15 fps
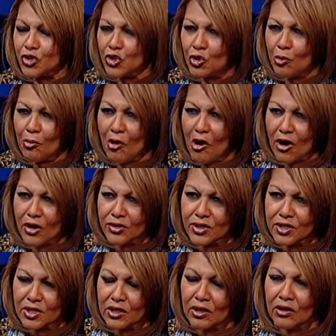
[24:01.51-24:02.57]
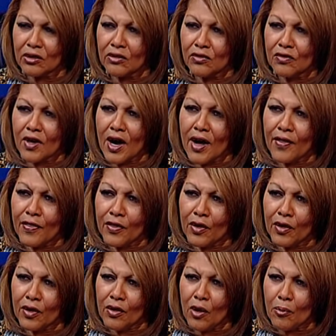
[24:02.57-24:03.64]
two parts here. You've mm -hmm. got mm-hmm.
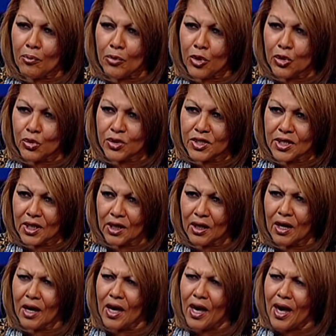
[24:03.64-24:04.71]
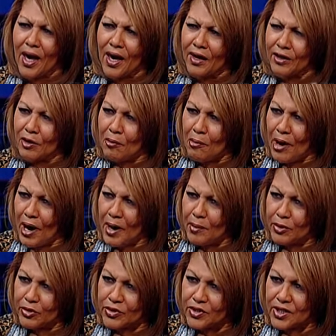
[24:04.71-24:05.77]
the music yes. and the
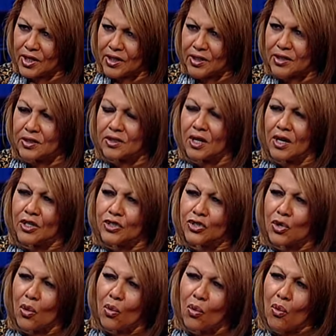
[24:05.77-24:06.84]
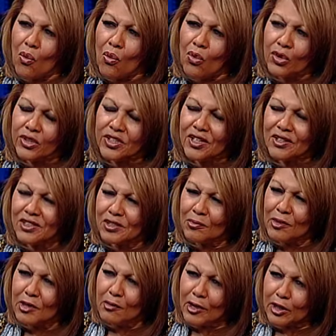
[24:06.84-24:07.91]
Bible studies. Yes. So Tell us a
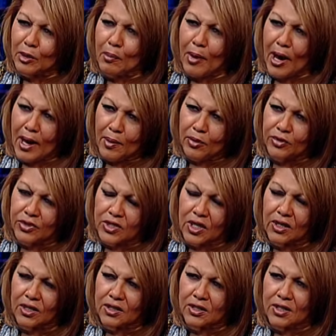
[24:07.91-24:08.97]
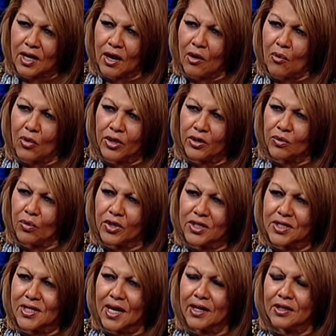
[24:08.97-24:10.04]
bit about the Bible studies now. What, what
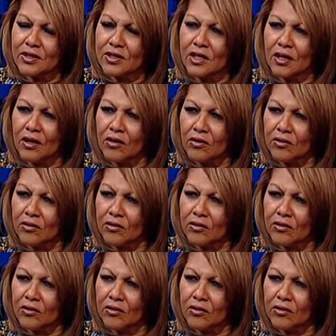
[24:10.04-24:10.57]
does that entail?